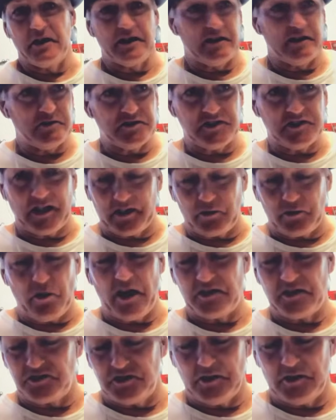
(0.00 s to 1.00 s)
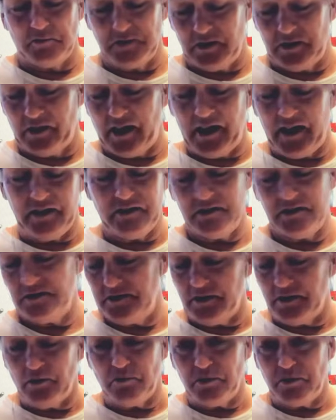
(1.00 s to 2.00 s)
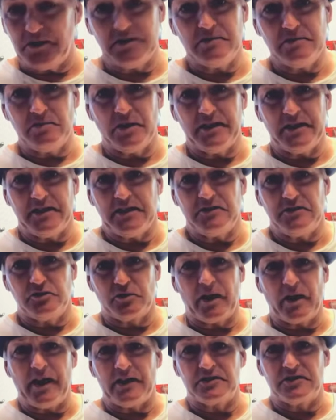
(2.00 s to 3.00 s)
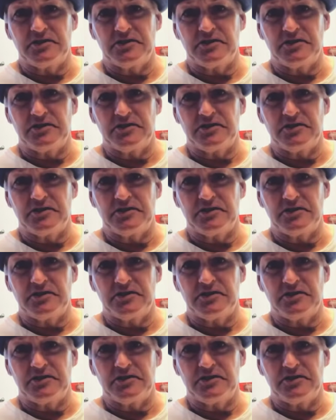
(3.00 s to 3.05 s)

I was kind of questioning him, hey dude, why are you getting dressed?